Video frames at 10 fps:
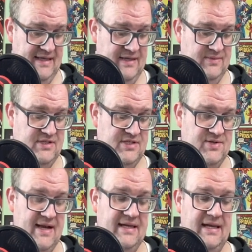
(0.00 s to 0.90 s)
like it was just
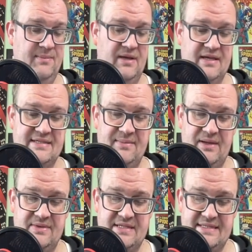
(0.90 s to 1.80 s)
traded in because
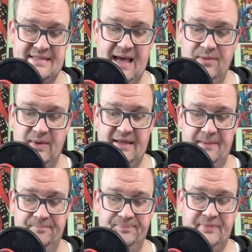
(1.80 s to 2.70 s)
somebody was just done with it.